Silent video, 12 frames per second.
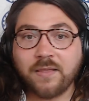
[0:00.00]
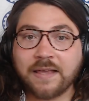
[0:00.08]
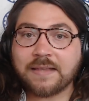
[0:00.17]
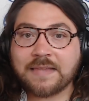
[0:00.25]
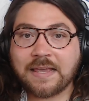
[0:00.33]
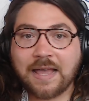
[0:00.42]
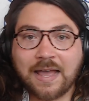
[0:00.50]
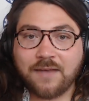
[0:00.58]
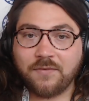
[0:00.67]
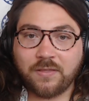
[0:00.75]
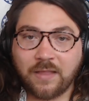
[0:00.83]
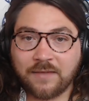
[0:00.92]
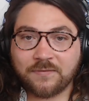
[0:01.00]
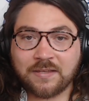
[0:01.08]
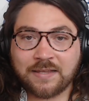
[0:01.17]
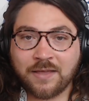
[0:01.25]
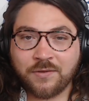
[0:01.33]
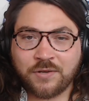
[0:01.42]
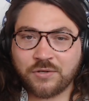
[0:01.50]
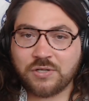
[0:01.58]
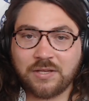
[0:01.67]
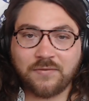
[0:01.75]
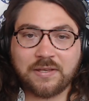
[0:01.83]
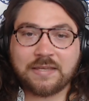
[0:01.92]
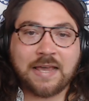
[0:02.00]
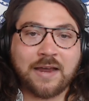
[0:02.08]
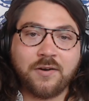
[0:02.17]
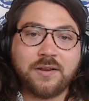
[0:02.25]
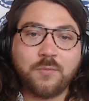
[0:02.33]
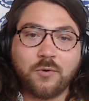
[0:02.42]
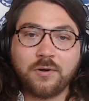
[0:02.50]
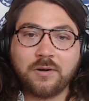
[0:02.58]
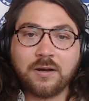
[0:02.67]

Like, they have a life together. Does she even care anymore?